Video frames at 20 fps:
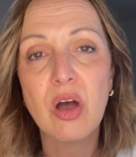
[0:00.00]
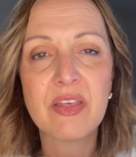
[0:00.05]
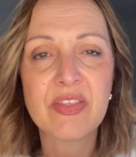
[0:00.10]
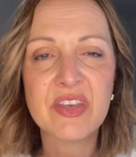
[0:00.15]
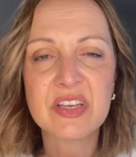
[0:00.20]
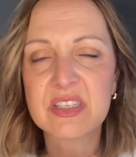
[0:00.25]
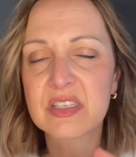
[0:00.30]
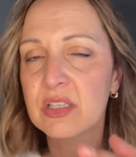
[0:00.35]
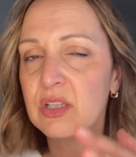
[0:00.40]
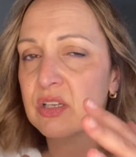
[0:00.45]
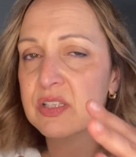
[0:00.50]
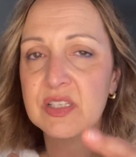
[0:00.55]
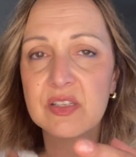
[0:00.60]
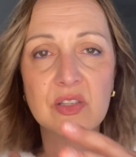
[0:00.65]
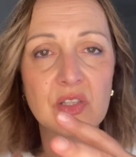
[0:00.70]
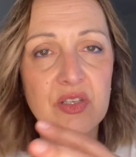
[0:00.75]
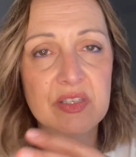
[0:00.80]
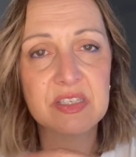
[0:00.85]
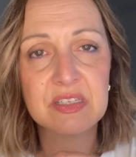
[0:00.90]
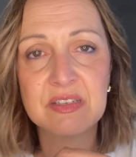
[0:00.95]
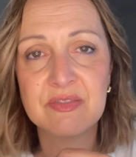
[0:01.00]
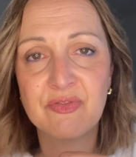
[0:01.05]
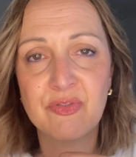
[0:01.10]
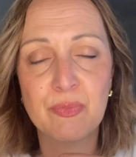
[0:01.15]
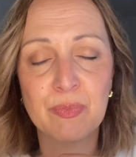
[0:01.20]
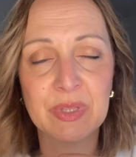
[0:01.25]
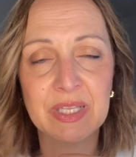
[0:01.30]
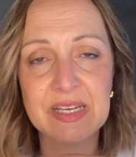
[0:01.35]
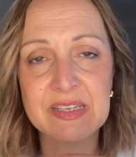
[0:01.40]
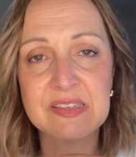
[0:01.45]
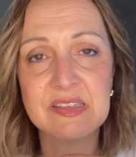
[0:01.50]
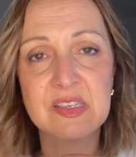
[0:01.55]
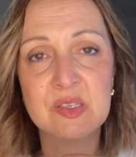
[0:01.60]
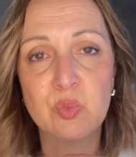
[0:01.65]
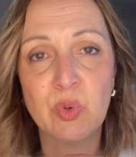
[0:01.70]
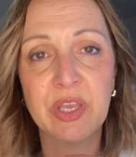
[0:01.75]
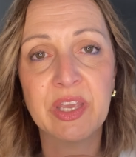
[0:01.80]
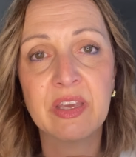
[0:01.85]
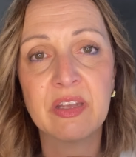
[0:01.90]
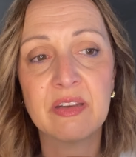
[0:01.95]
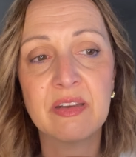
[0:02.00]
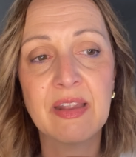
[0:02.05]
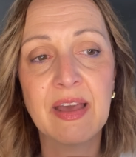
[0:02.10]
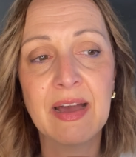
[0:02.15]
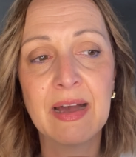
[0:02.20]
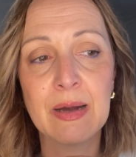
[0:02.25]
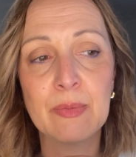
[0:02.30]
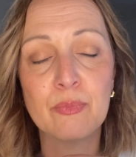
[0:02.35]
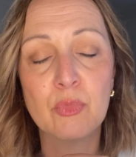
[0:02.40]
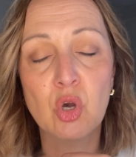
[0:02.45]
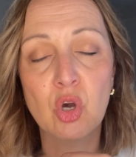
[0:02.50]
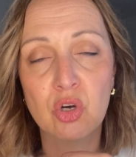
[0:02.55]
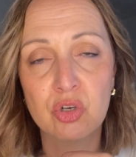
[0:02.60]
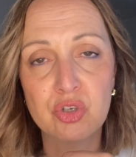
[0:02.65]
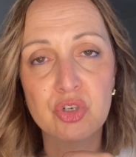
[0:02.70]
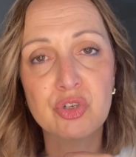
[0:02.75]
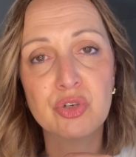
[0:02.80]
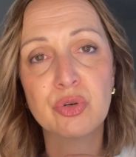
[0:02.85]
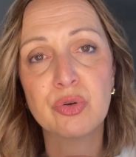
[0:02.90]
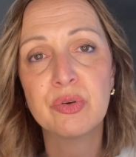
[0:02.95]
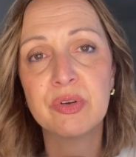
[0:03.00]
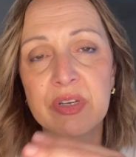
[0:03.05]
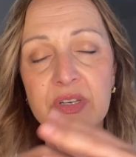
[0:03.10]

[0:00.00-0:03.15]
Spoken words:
There's lots and lots of different places we can contour,